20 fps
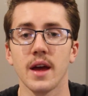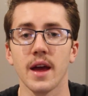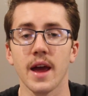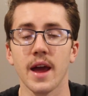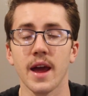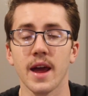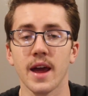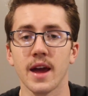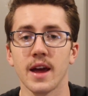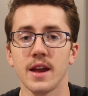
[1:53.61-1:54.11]

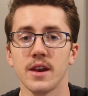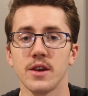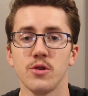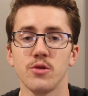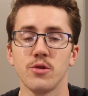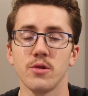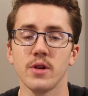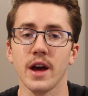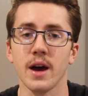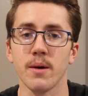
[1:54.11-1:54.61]
and
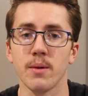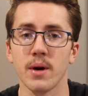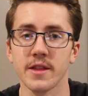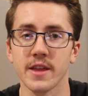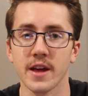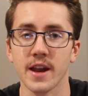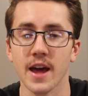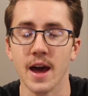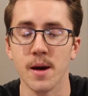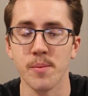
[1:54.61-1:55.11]
you do not
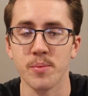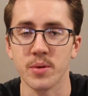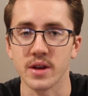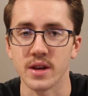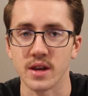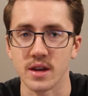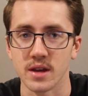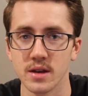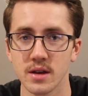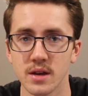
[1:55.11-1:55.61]
want that
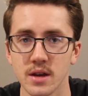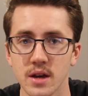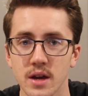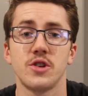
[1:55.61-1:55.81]
happening.